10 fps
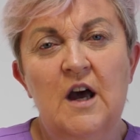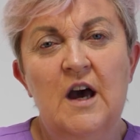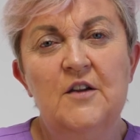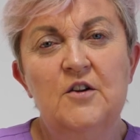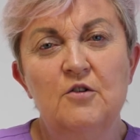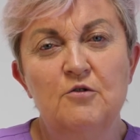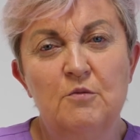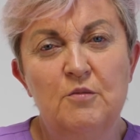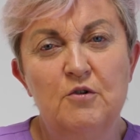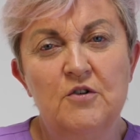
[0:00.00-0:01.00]
And the other
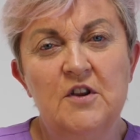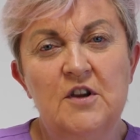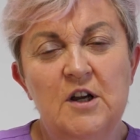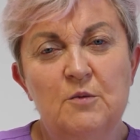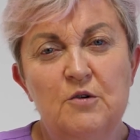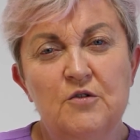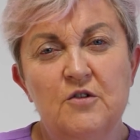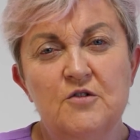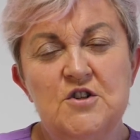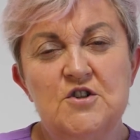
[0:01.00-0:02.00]
important thing about
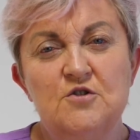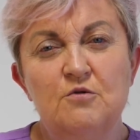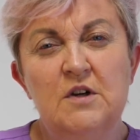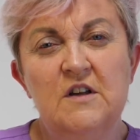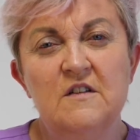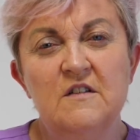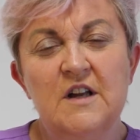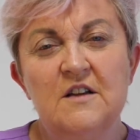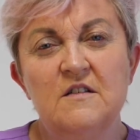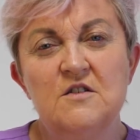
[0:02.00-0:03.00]
32 weeks is
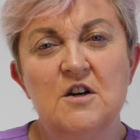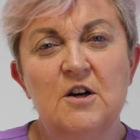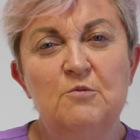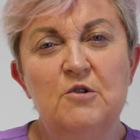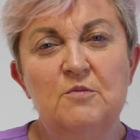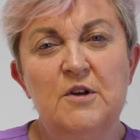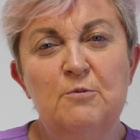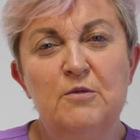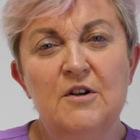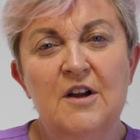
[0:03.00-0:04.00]
that's the time when
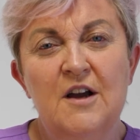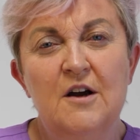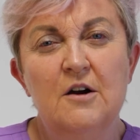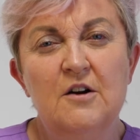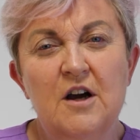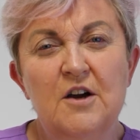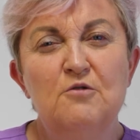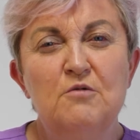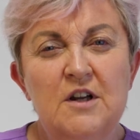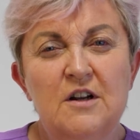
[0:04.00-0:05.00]
people are kind
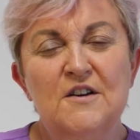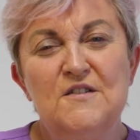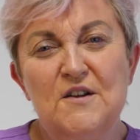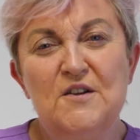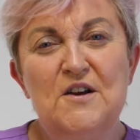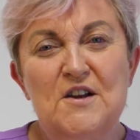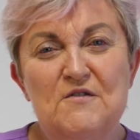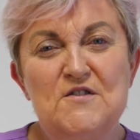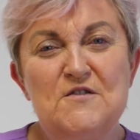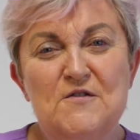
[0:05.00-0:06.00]
of realising the
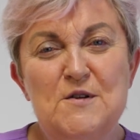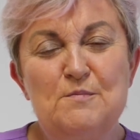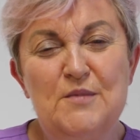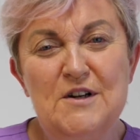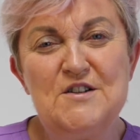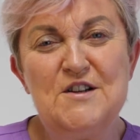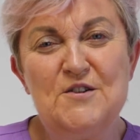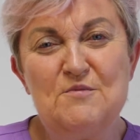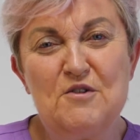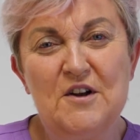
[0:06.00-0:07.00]
inevitability of
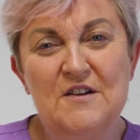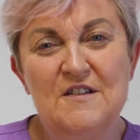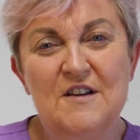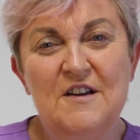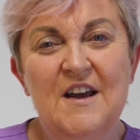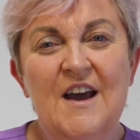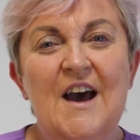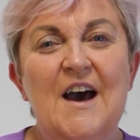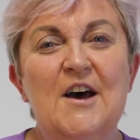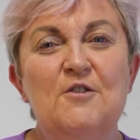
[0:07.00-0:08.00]
the pregnancy,
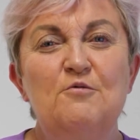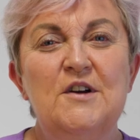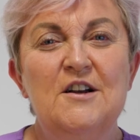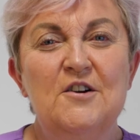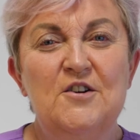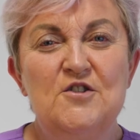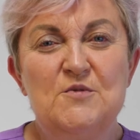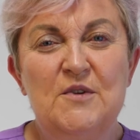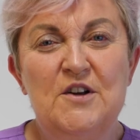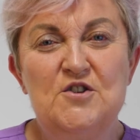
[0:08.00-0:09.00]
and we'd like you to
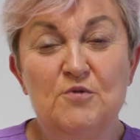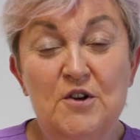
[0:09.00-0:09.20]
be doing